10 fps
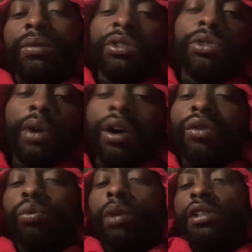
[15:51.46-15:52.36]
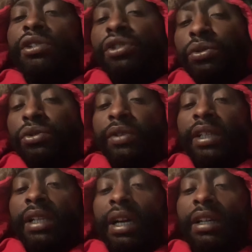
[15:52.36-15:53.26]
12, 1, 2, 3
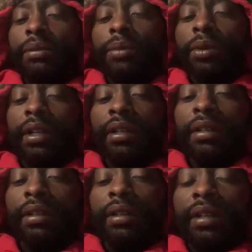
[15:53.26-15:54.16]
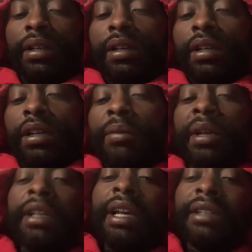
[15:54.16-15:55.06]
o'clock in the morning,
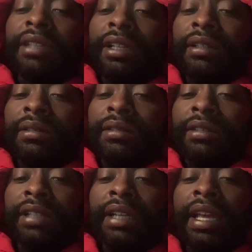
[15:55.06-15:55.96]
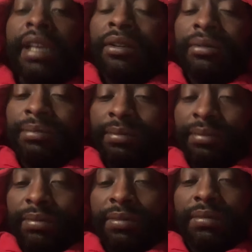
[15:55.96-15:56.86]
coming in at 10, 10 a.m.
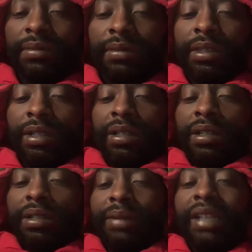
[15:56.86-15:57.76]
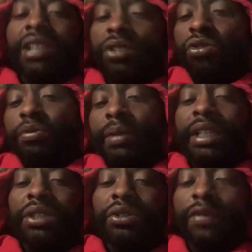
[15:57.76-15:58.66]
My schedule is
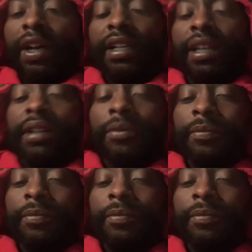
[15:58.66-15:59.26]
Monday through Friday.